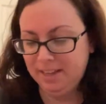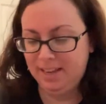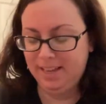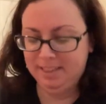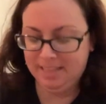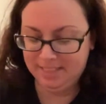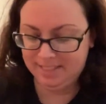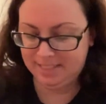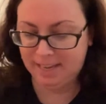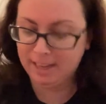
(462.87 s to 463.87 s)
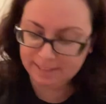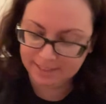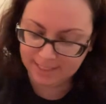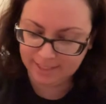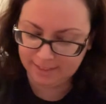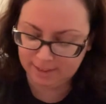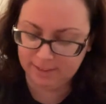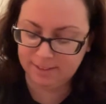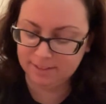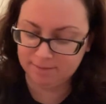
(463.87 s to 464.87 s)
and that it's not like,
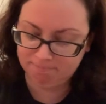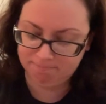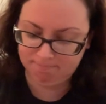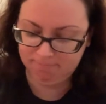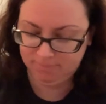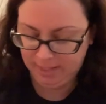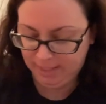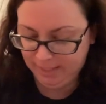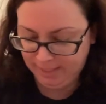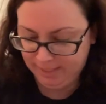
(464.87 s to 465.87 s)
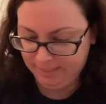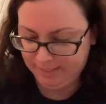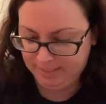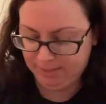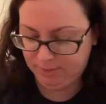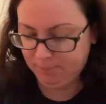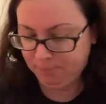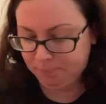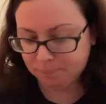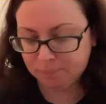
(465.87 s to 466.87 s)
oh, hmm. So,
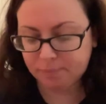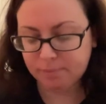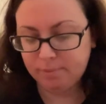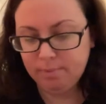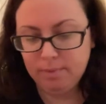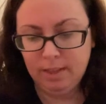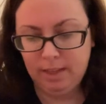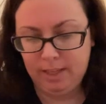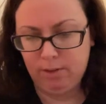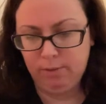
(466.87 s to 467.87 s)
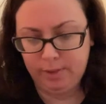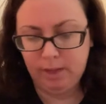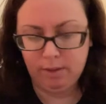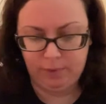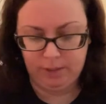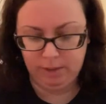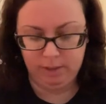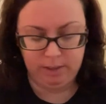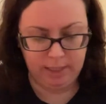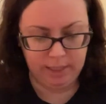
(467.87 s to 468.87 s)
and hopefully I'll
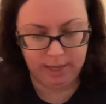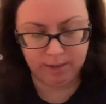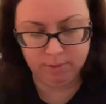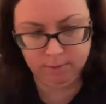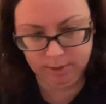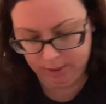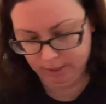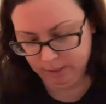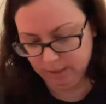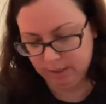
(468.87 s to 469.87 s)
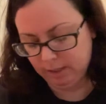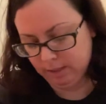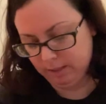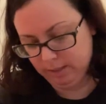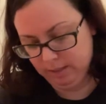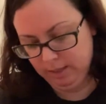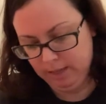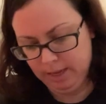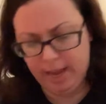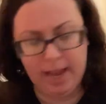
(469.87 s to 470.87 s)
figure it out. Uh,
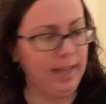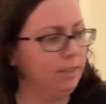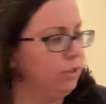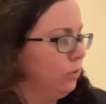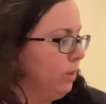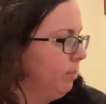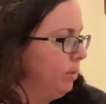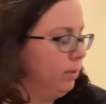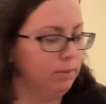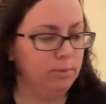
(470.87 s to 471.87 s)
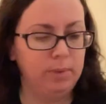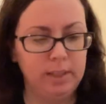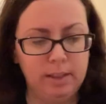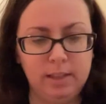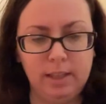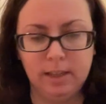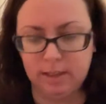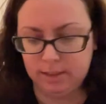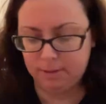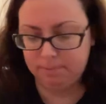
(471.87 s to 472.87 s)
I had trouble with the
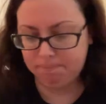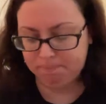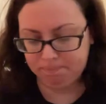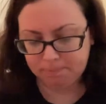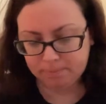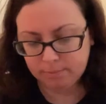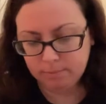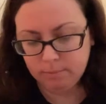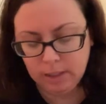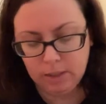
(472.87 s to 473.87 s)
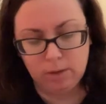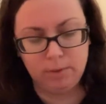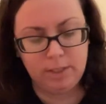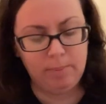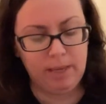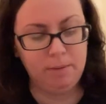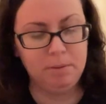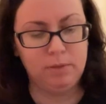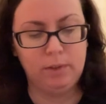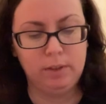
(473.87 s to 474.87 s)
um, Cozy
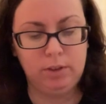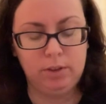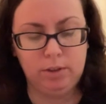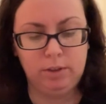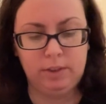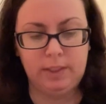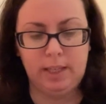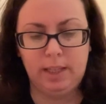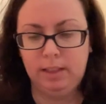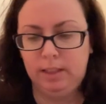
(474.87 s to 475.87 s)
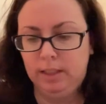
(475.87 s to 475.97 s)
Babes furniture set.